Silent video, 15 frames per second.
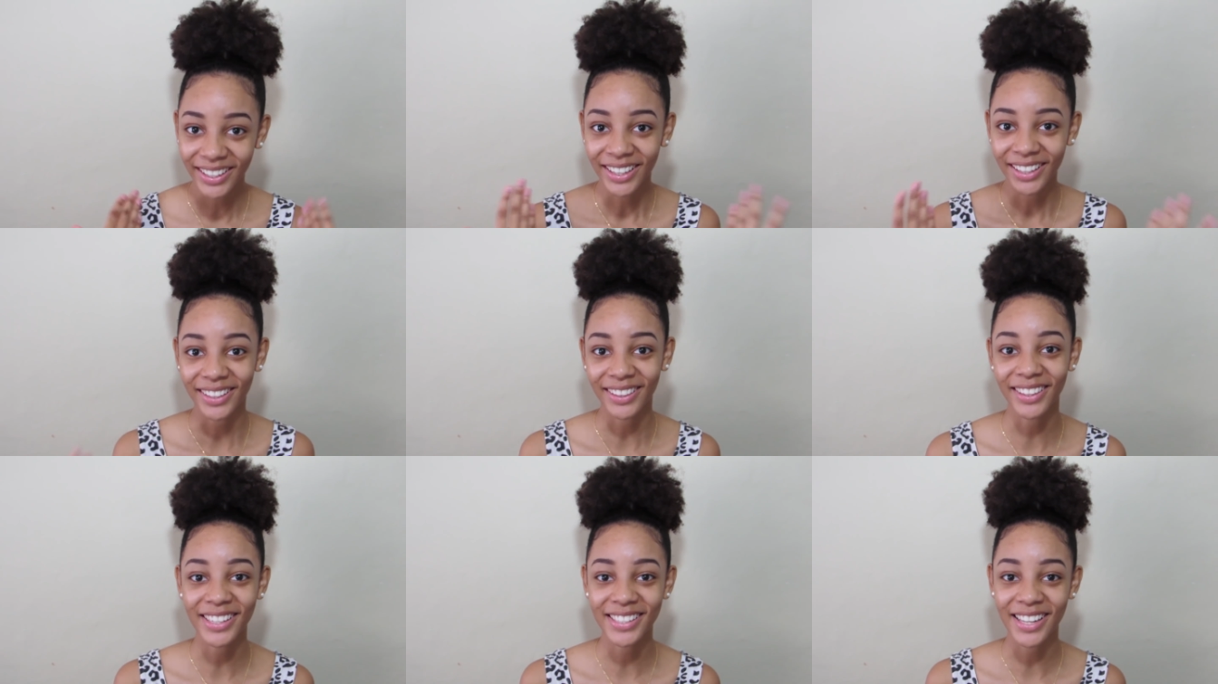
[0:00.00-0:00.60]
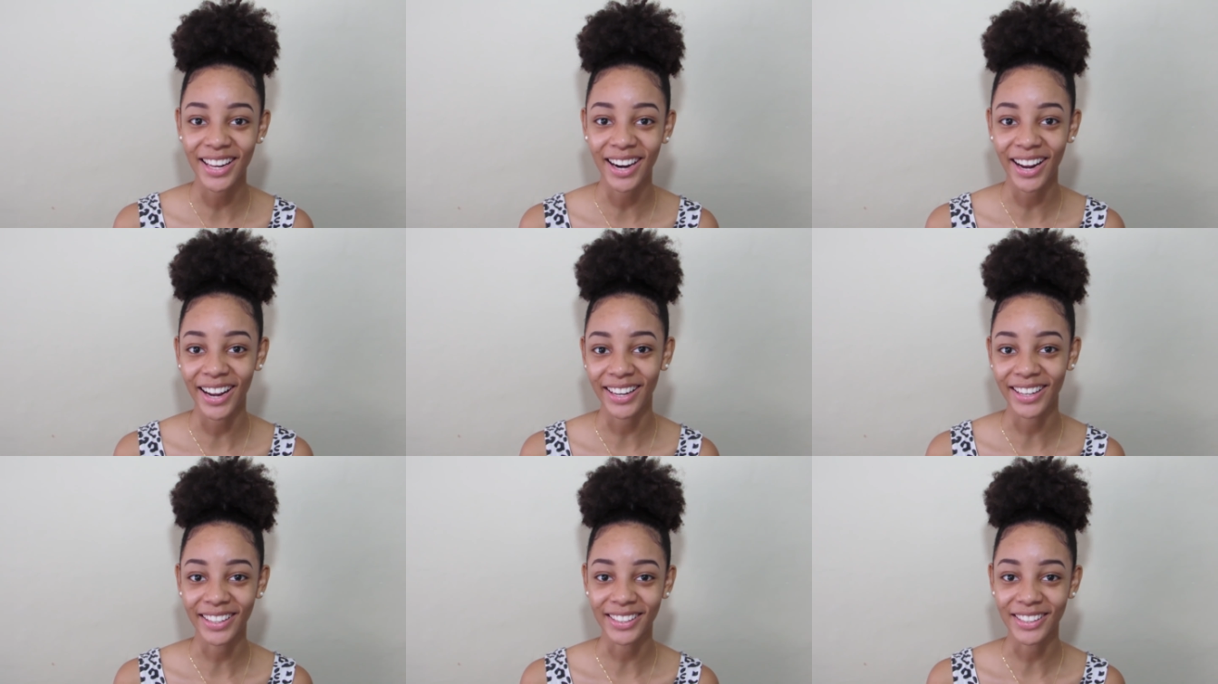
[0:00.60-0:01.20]
The things that
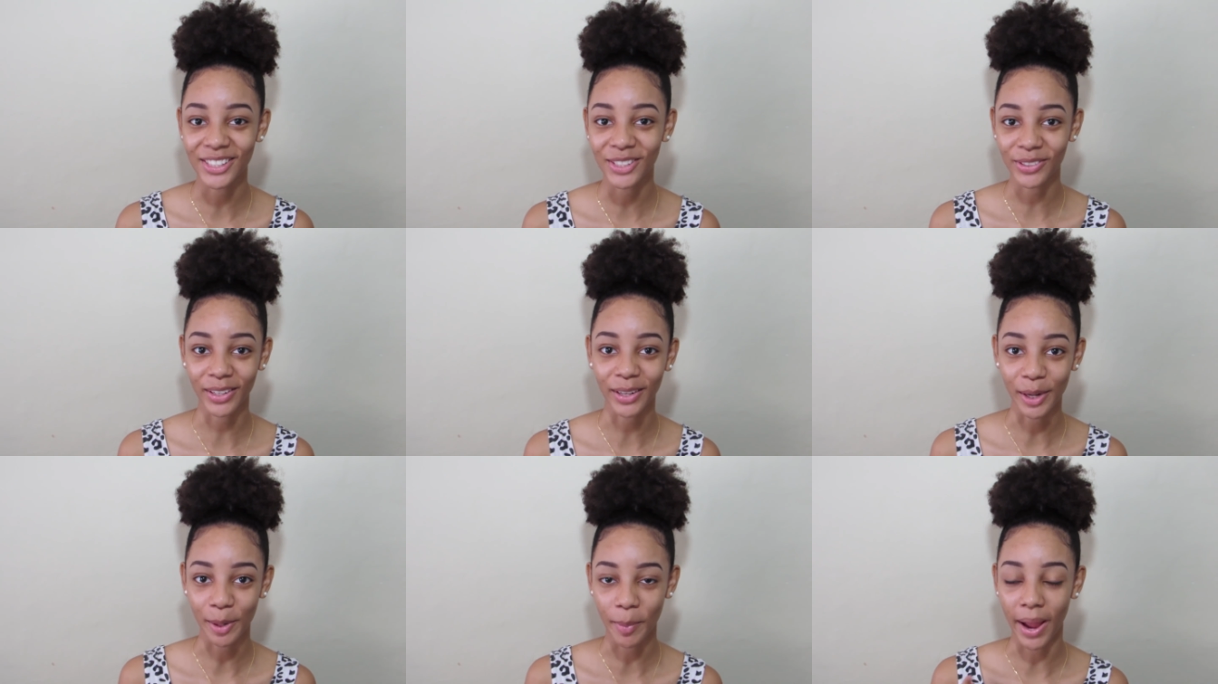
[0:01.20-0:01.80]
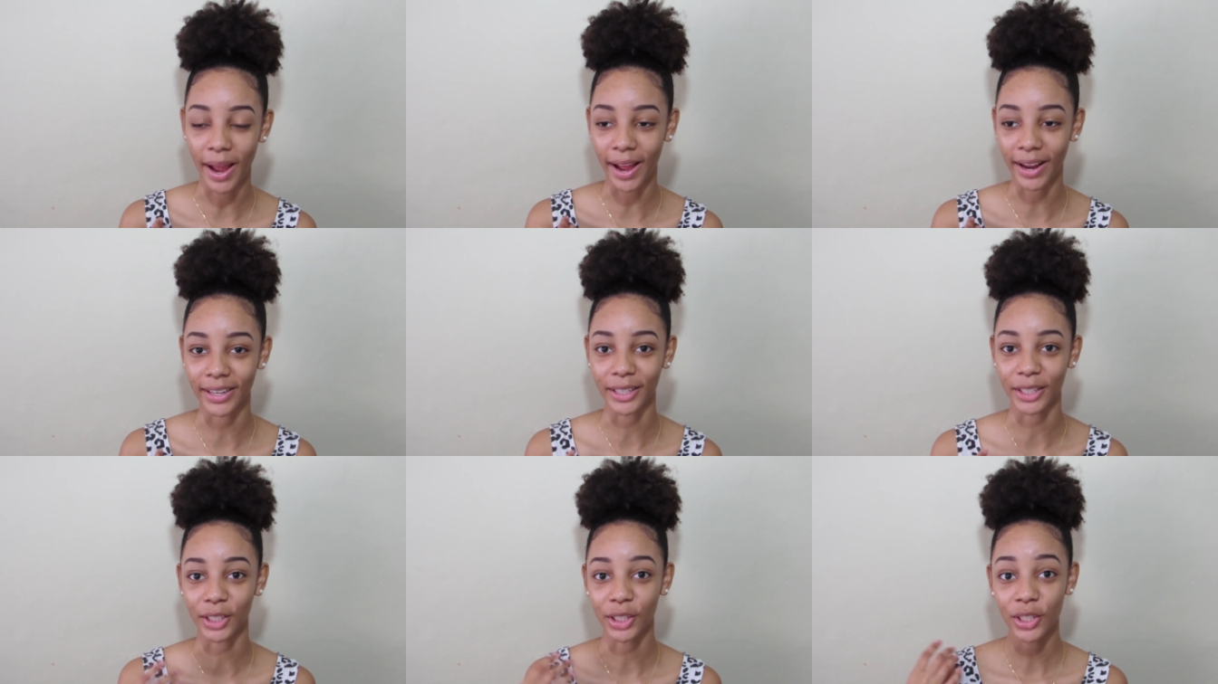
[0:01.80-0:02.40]
I did to clear my
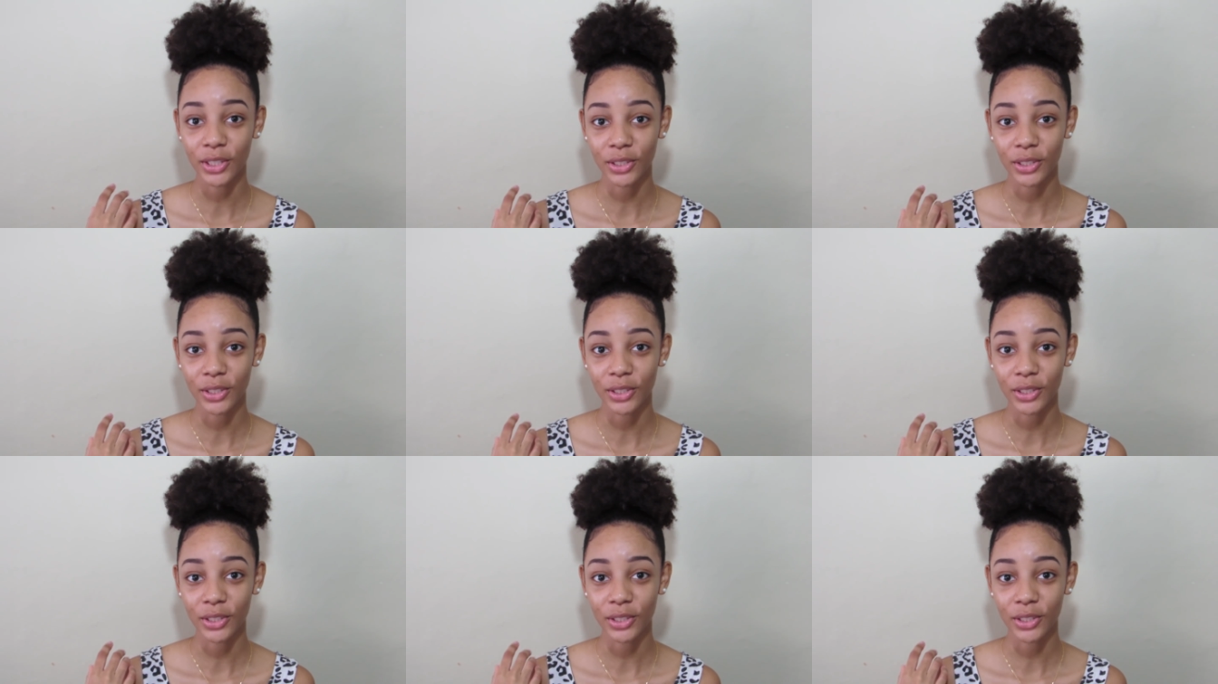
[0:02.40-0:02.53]
acne.